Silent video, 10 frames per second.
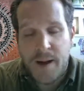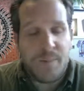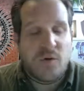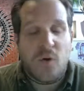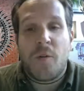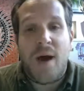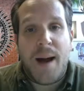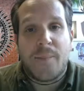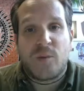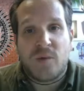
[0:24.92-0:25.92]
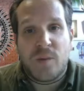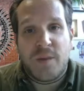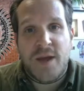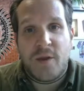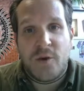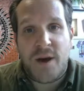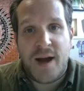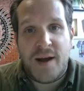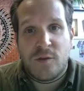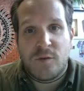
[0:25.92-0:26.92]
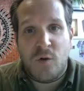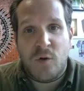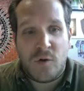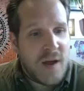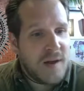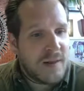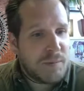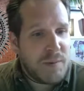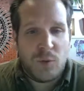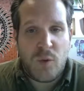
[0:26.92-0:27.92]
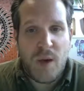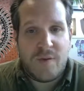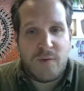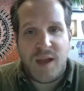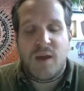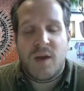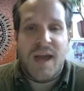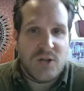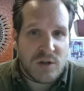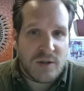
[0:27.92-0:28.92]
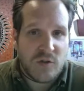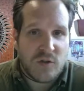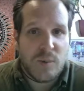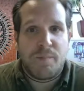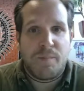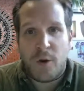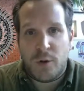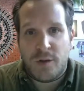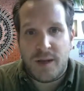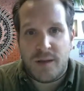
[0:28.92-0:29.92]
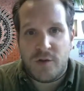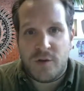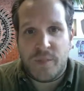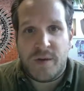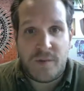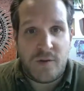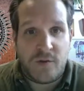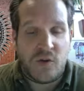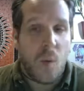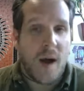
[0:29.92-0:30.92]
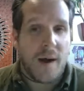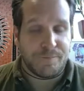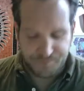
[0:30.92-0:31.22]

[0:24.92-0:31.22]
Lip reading: So perhaps with some of the other kinds of folks, like people who advocate occasionalism and parallelism and so on.